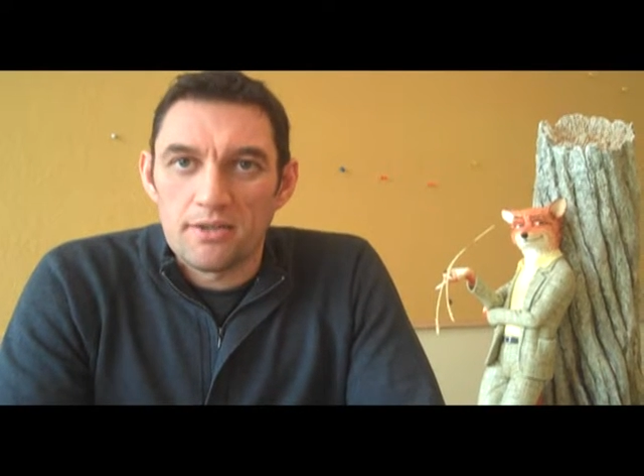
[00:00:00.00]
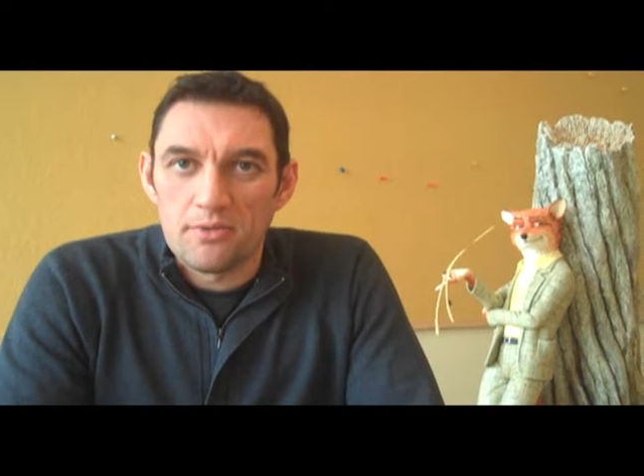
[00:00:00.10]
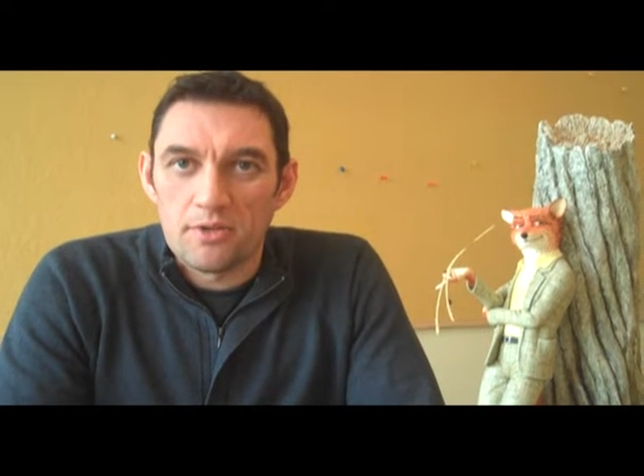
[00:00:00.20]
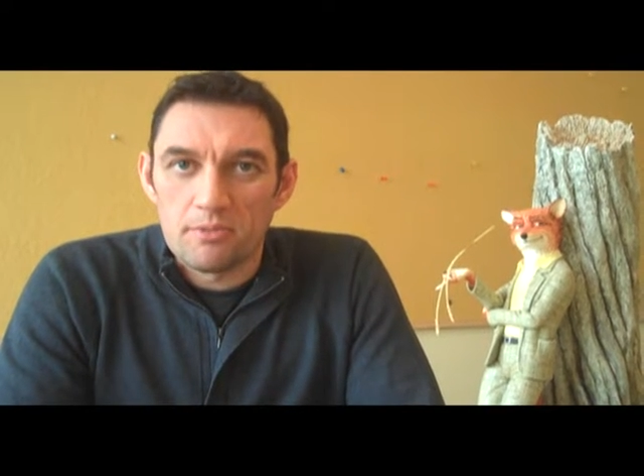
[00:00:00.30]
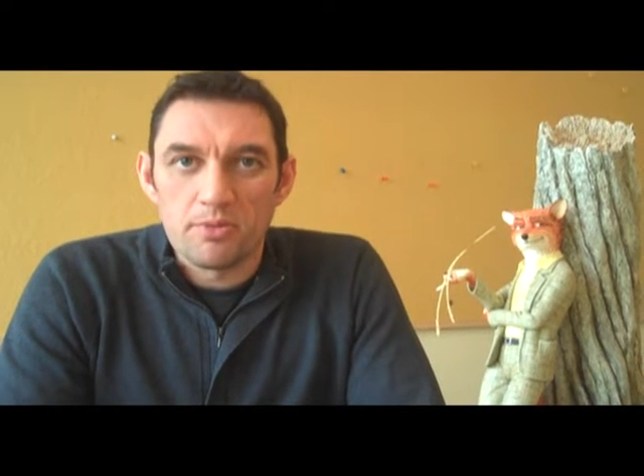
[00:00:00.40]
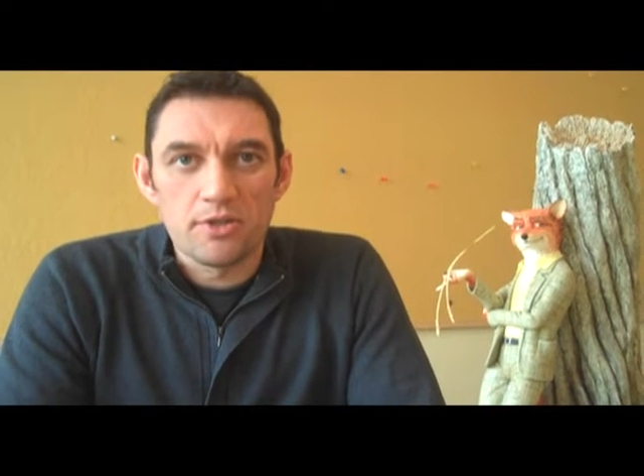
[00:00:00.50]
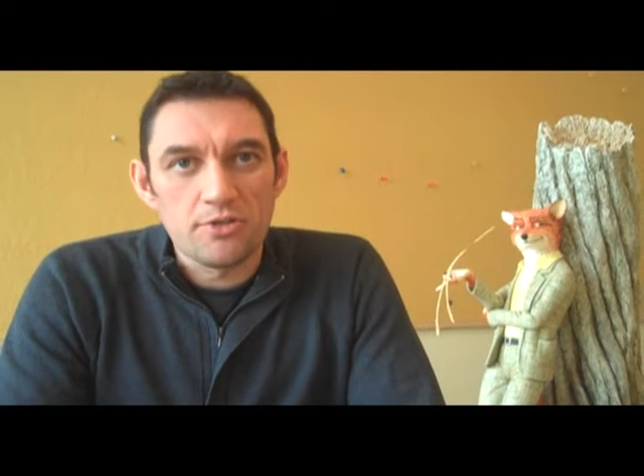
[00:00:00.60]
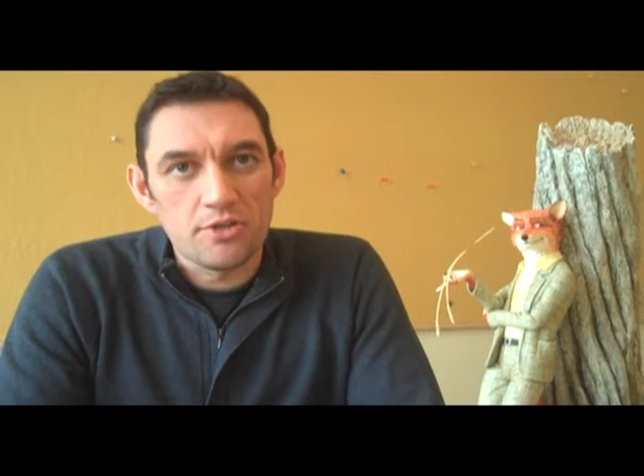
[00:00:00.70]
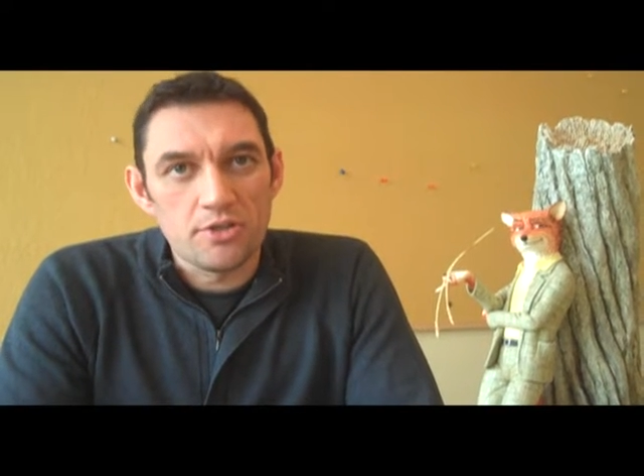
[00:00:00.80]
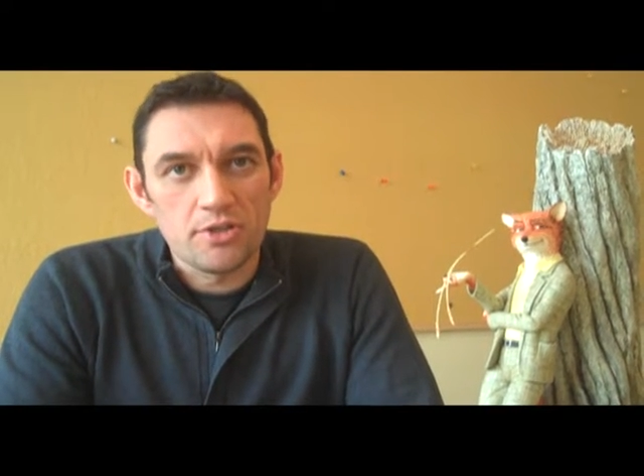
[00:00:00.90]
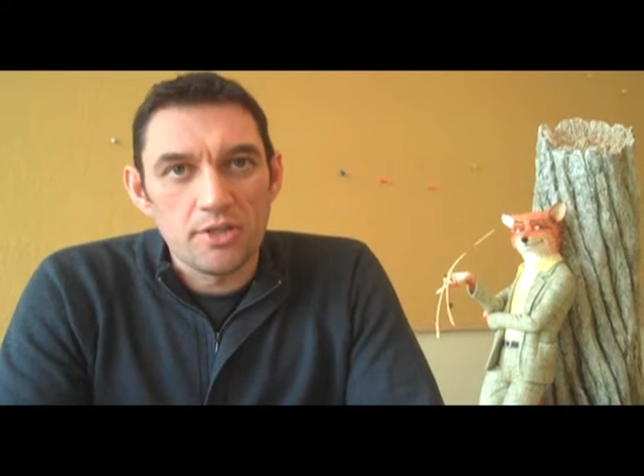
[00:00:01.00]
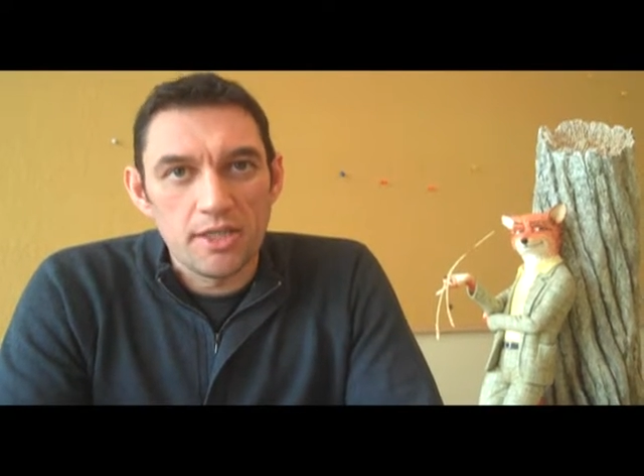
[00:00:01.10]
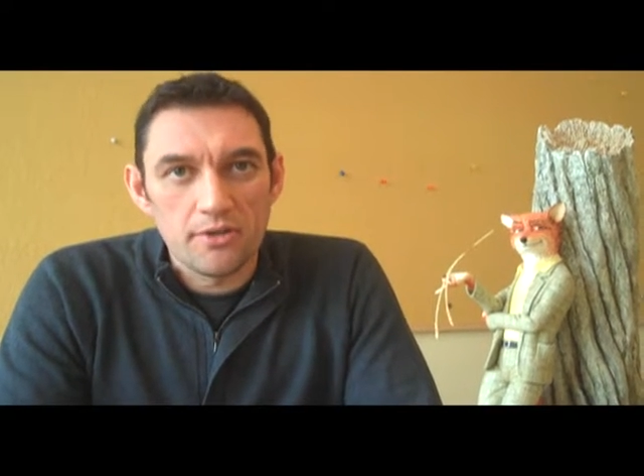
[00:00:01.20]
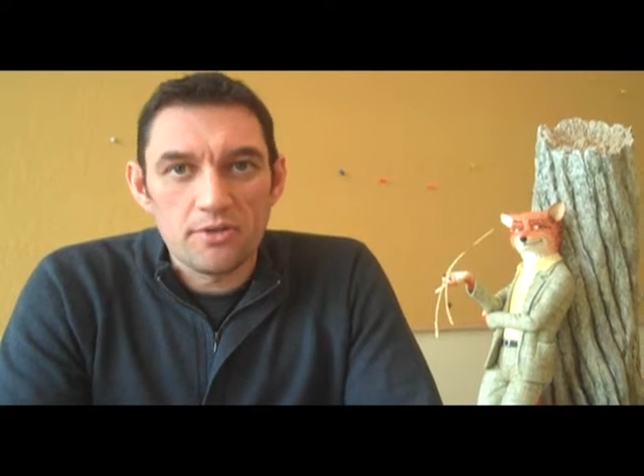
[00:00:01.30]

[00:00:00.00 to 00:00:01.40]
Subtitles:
would approach the studio